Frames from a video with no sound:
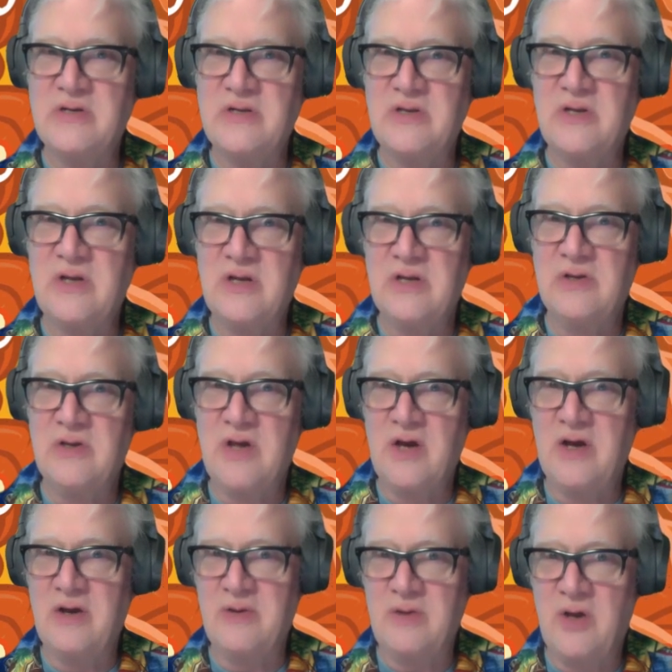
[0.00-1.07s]
in
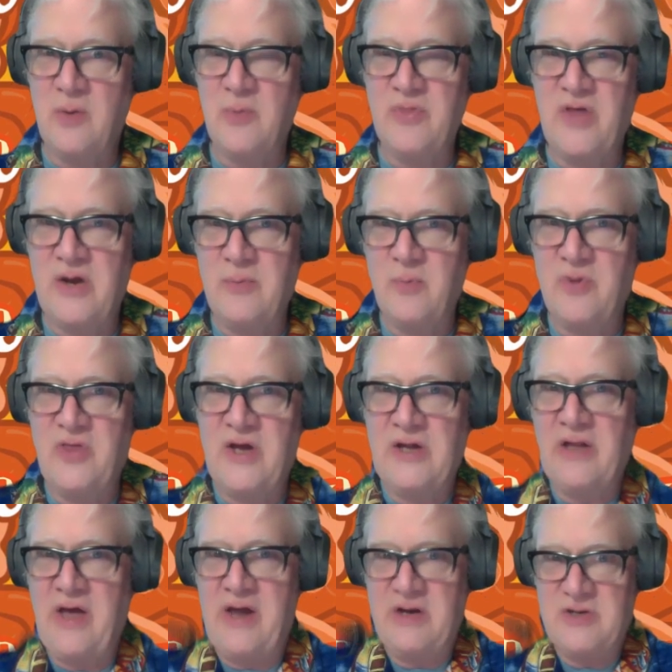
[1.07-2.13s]
with that
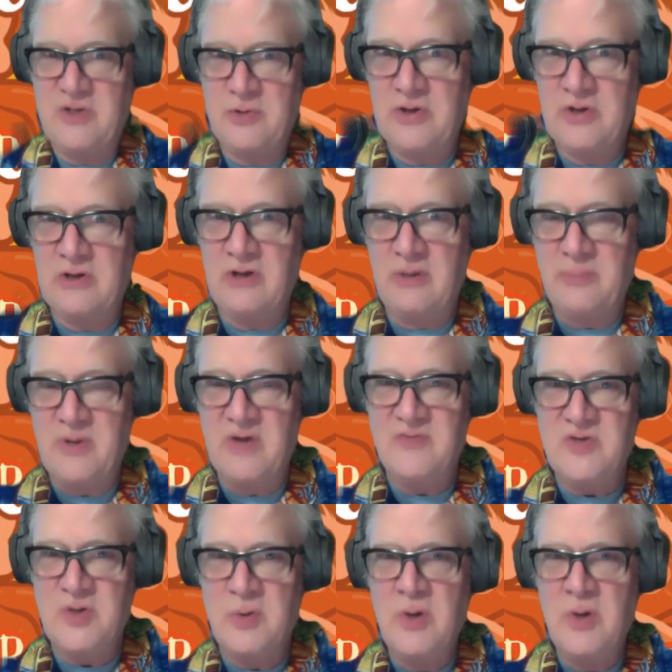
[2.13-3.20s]
latitude the club gives you.